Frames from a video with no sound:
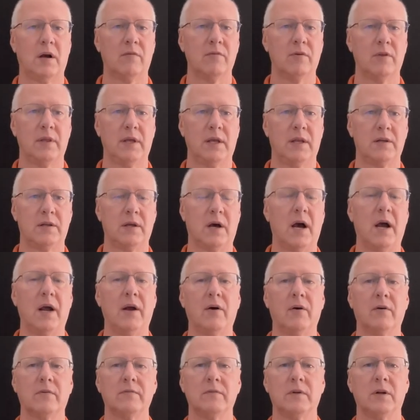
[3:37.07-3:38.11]
cover the
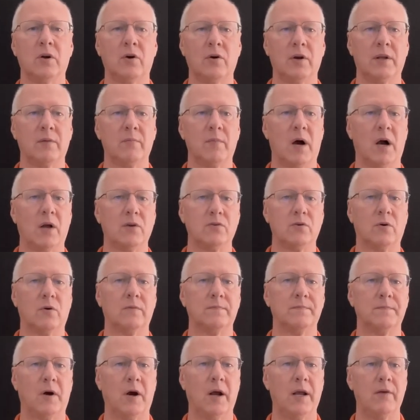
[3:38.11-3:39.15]
entire learning module.
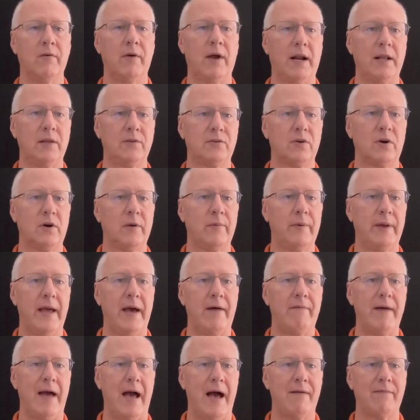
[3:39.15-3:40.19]
All right, you ready? So here we
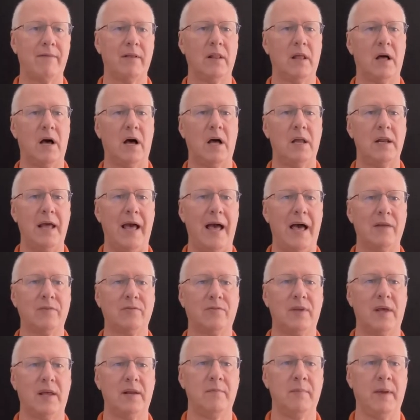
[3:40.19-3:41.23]
have Avalon
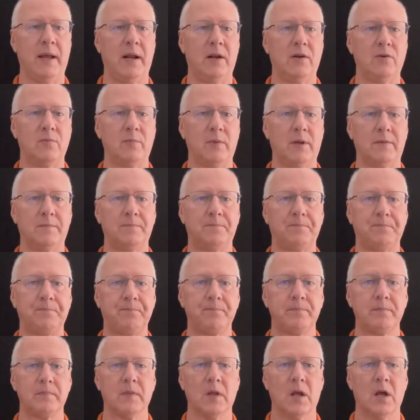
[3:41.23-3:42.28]
Asset Management.
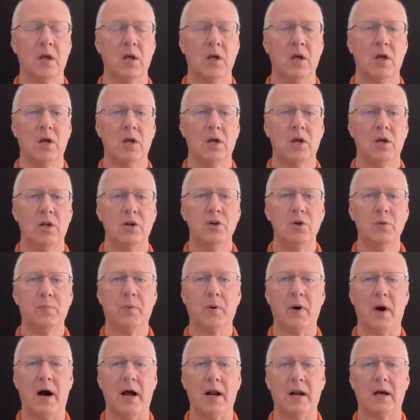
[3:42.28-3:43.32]
New
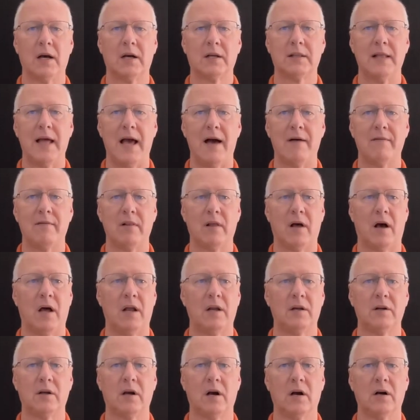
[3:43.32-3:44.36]
product,
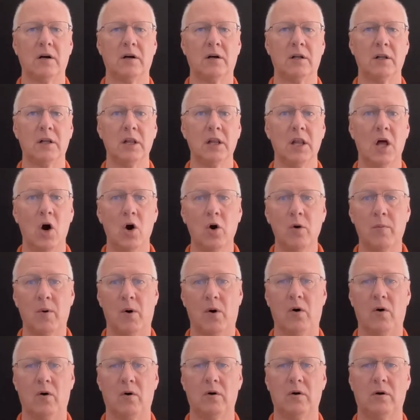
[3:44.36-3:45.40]
Avalon
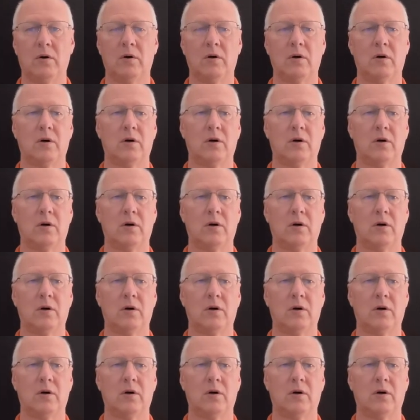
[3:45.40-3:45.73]
Global